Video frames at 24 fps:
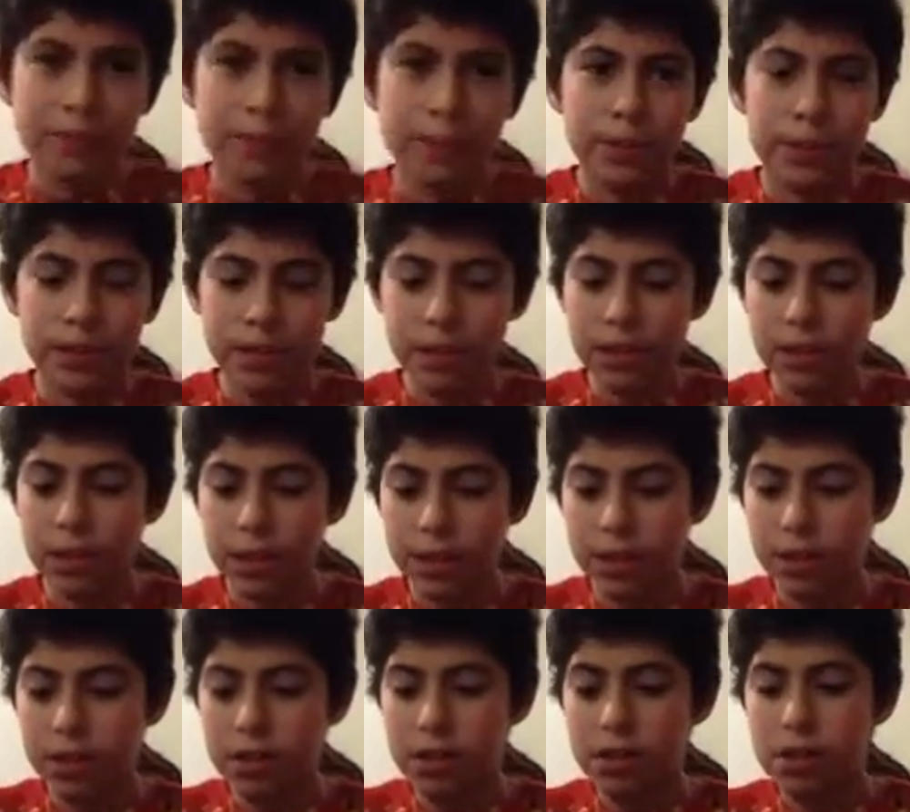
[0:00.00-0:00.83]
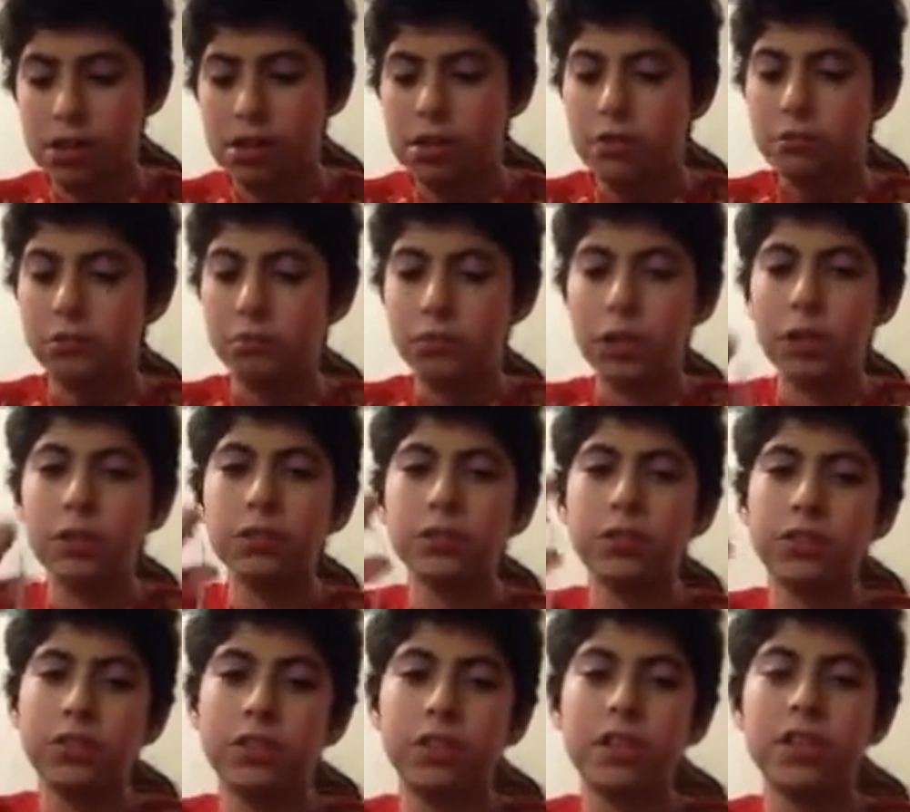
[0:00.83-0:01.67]
But then later,
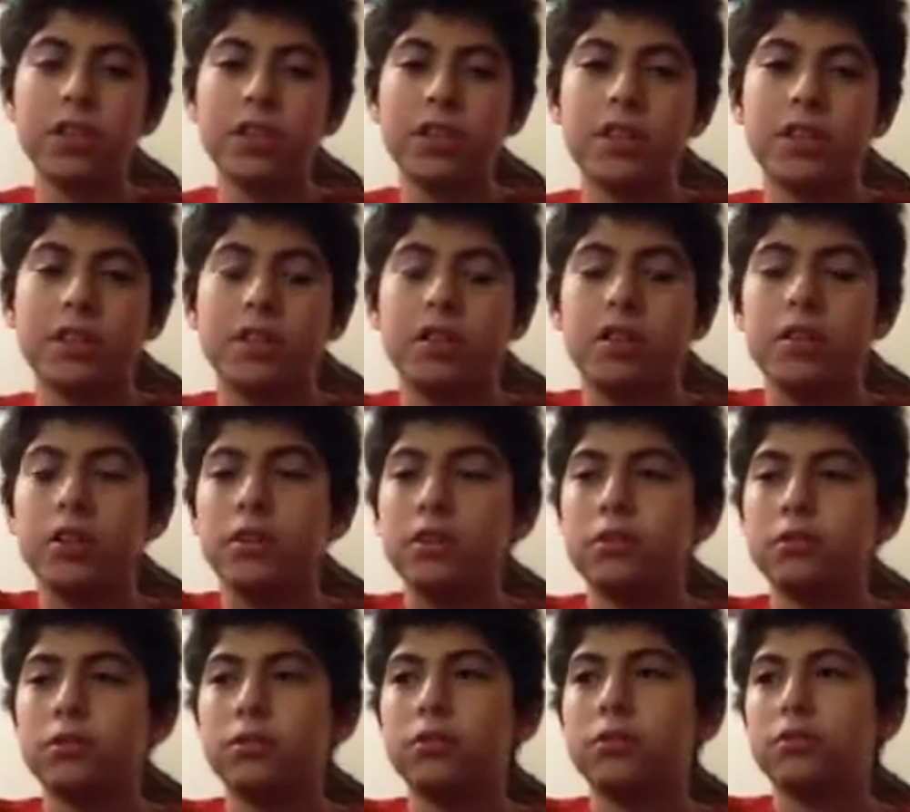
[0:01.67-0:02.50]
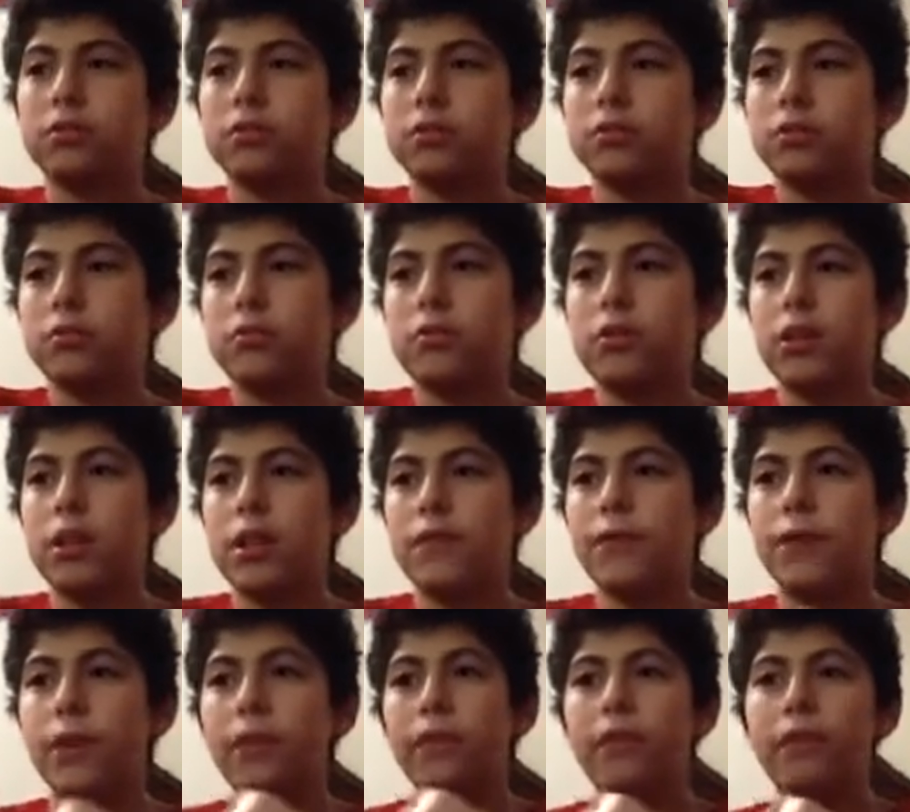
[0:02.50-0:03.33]
Will sees
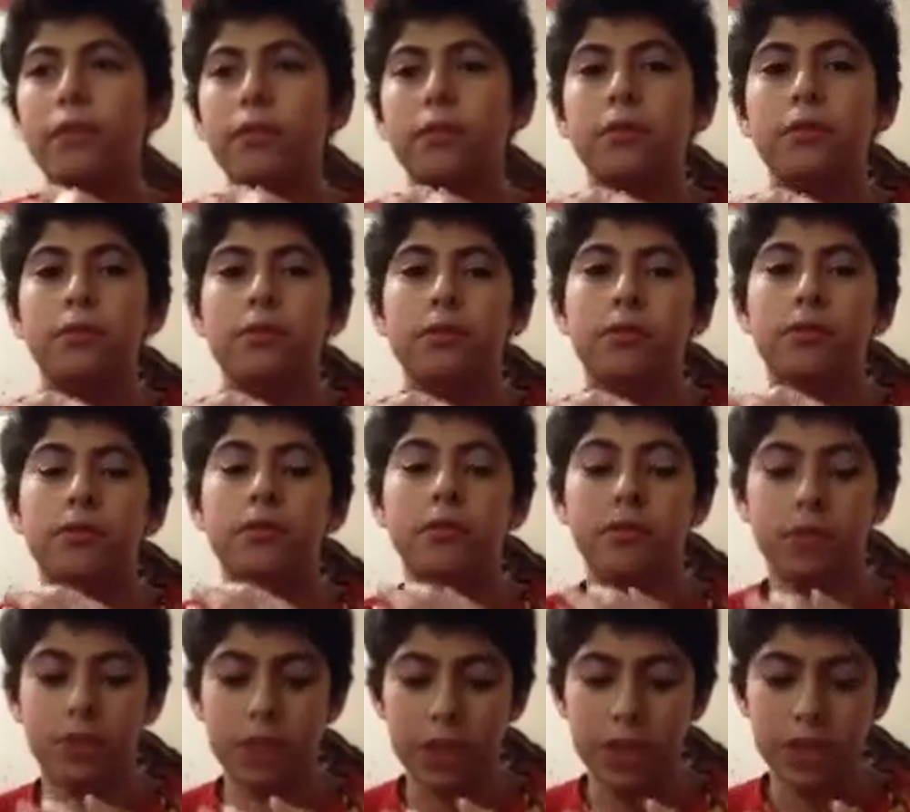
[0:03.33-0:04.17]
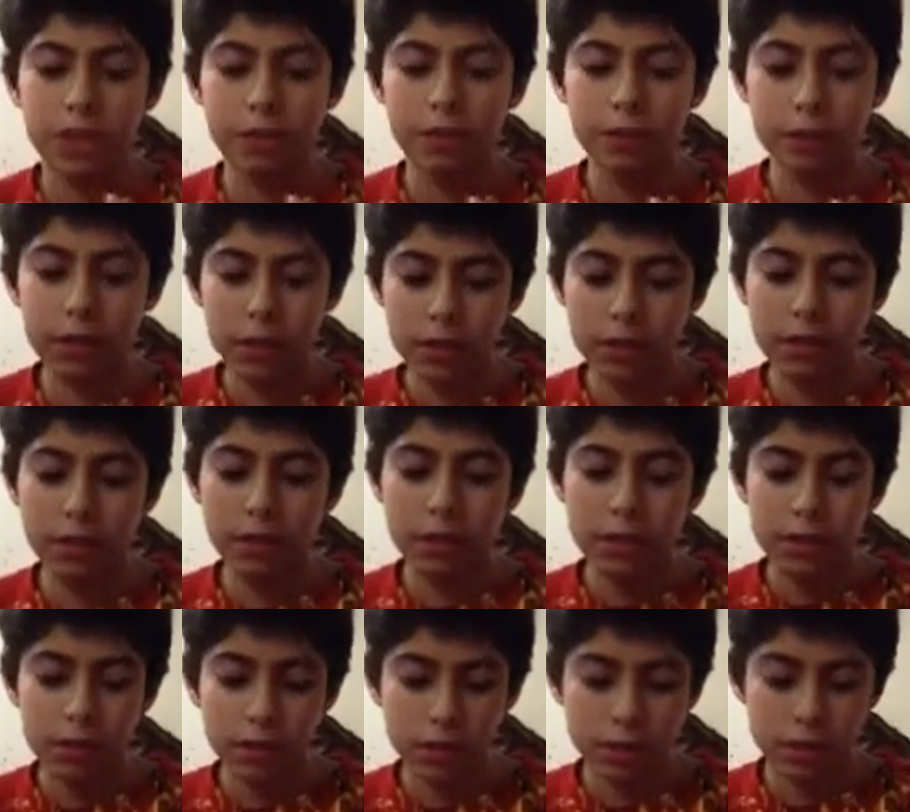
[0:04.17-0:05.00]

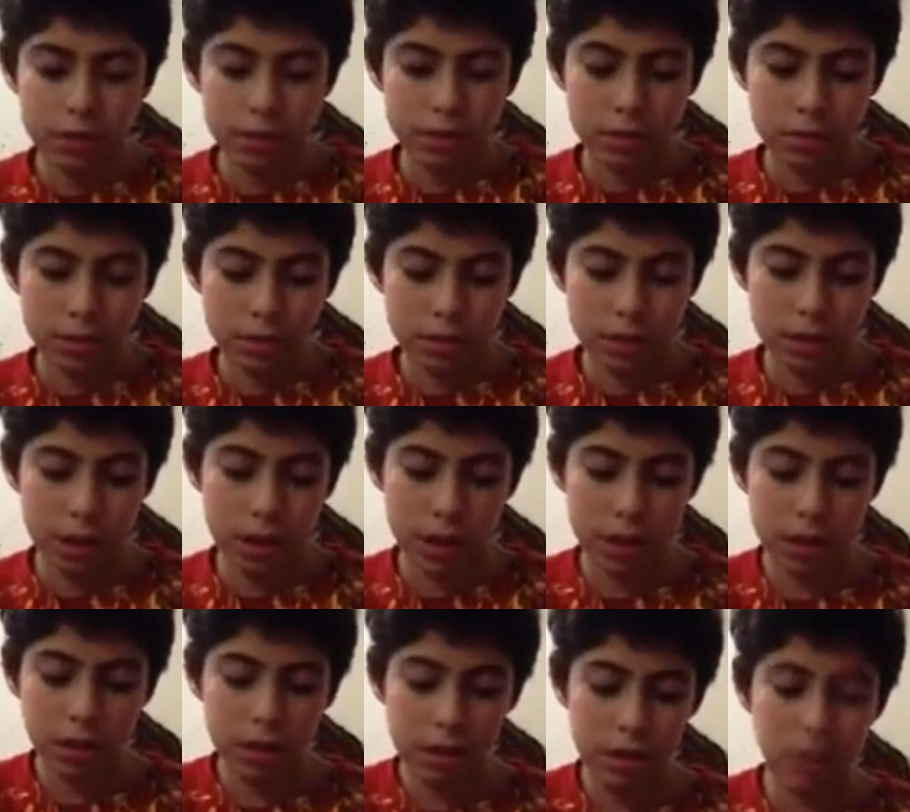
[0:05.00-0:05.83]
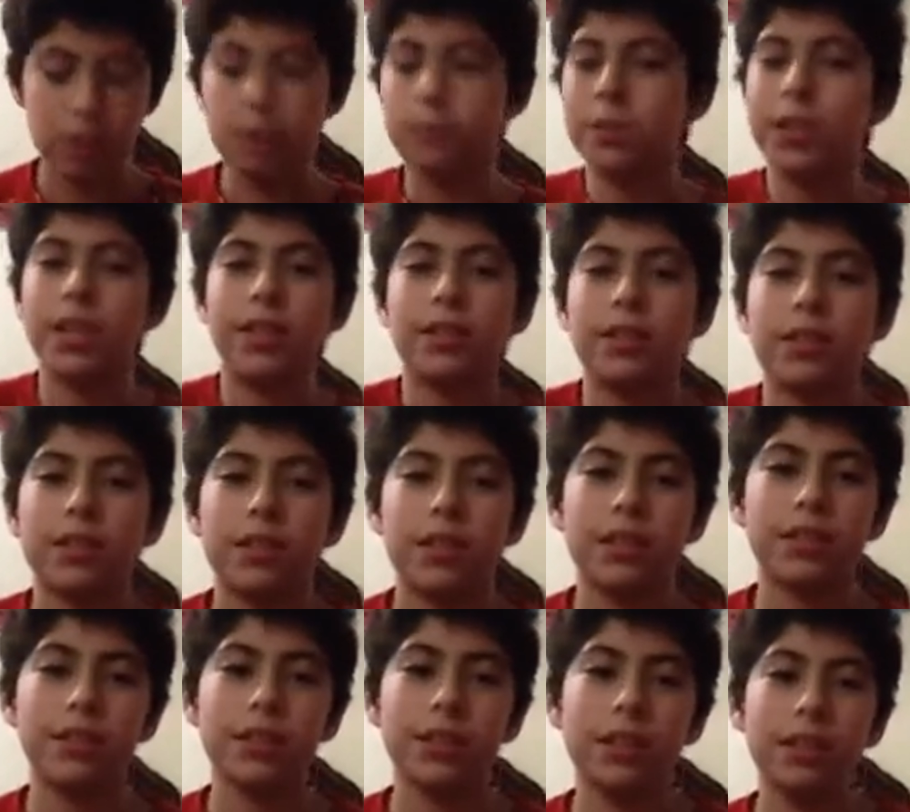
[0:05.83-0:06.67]

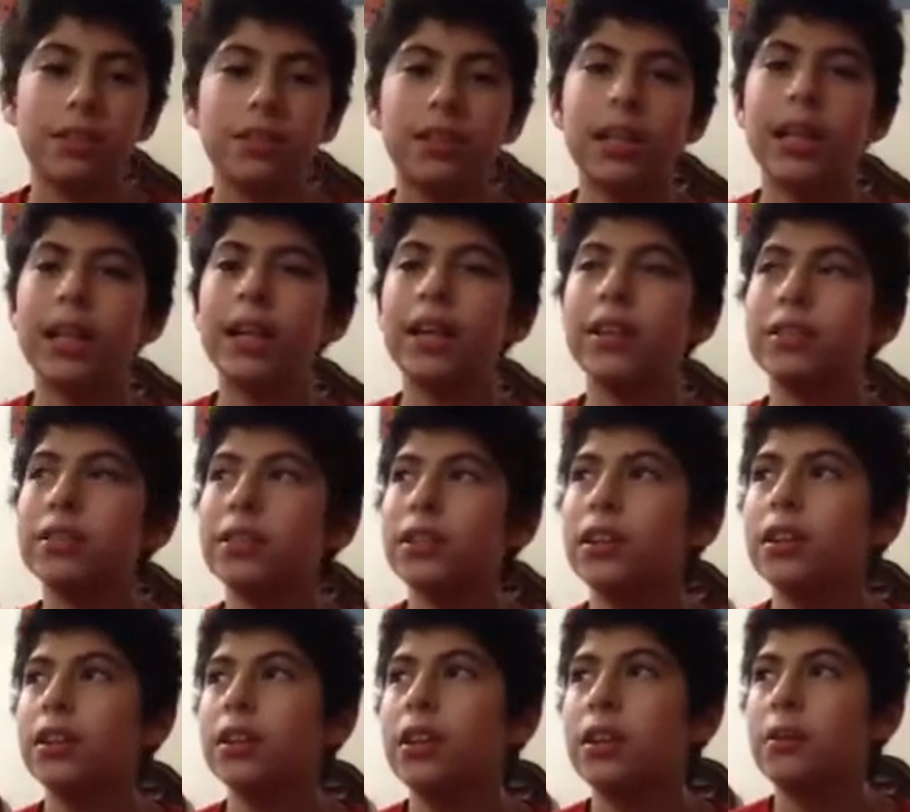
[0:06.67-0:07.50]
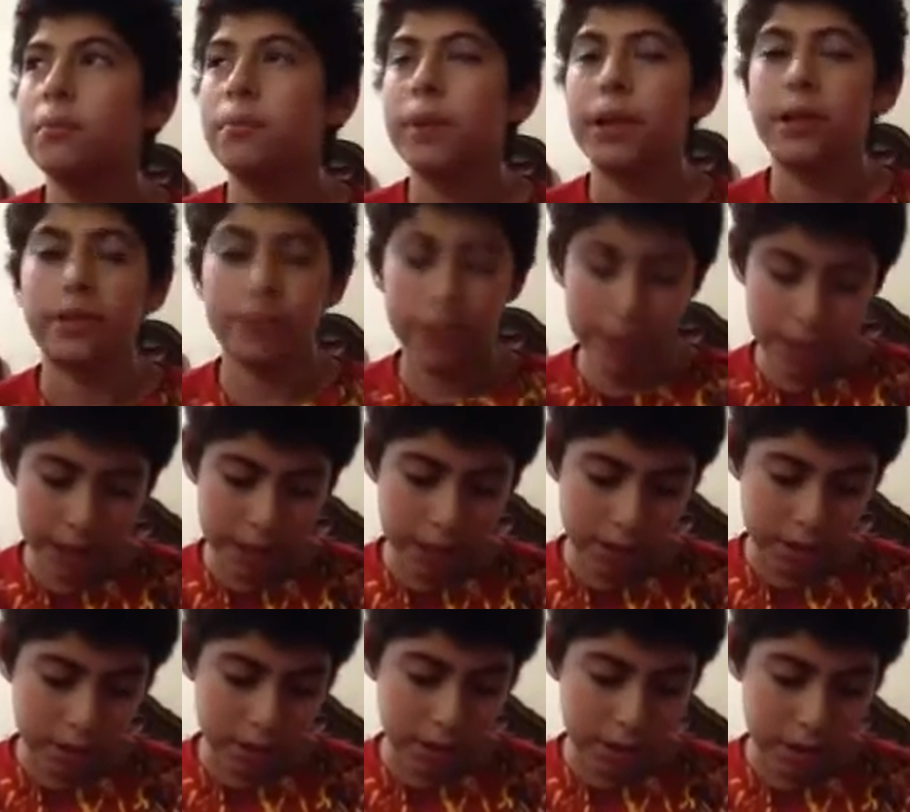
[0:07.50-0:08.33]
Cisco and Barry
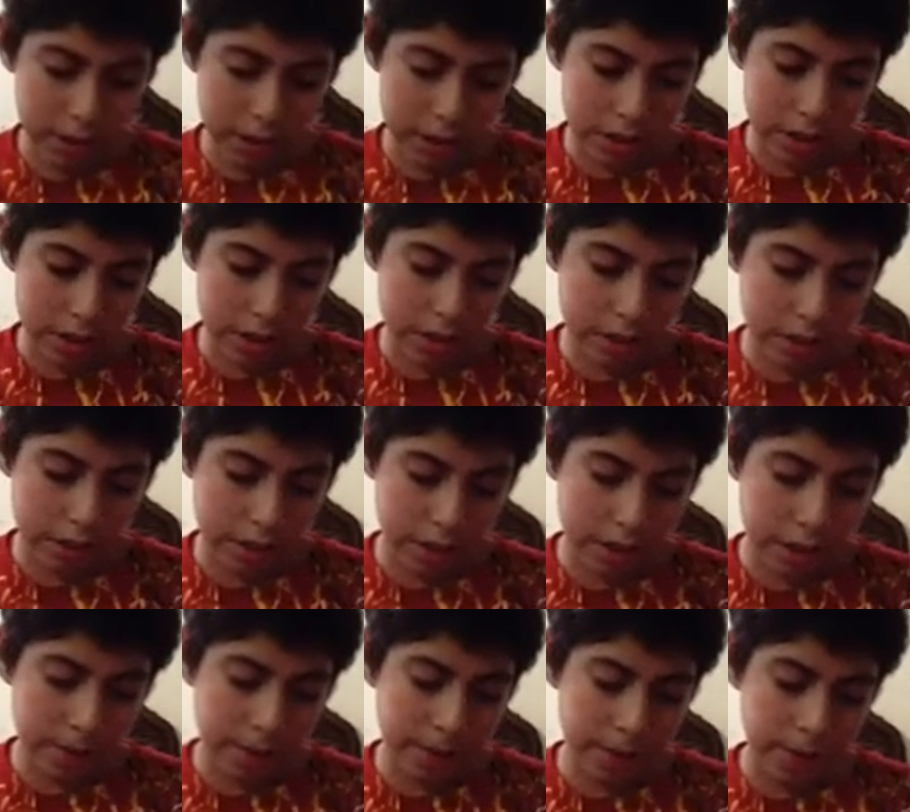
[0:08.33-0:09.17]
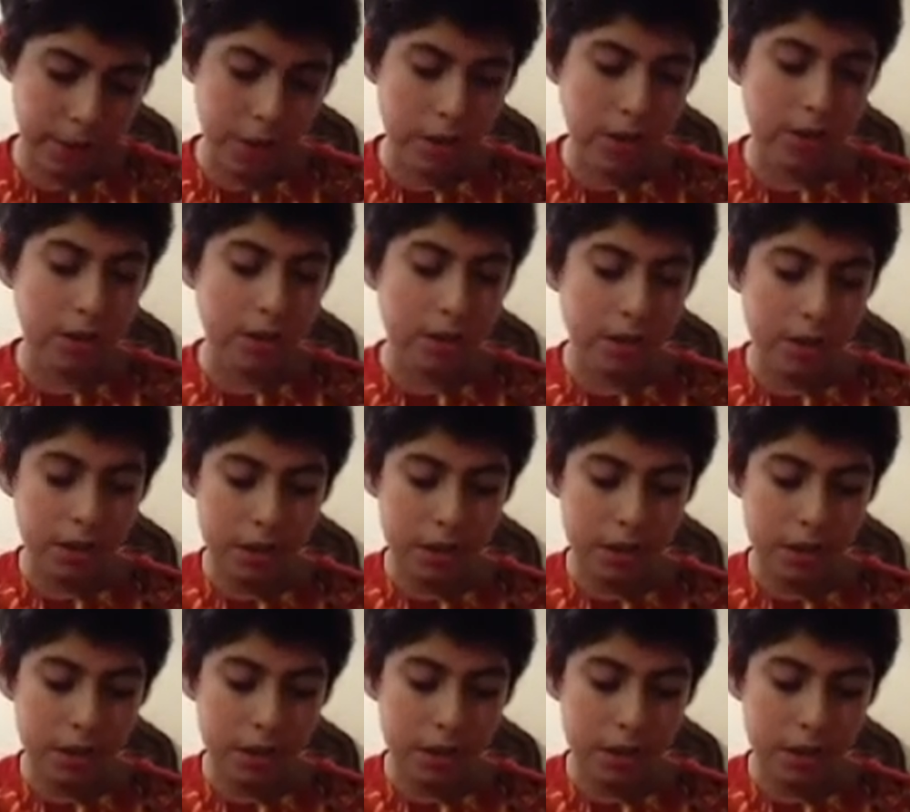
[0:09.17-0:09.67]
at the cafe,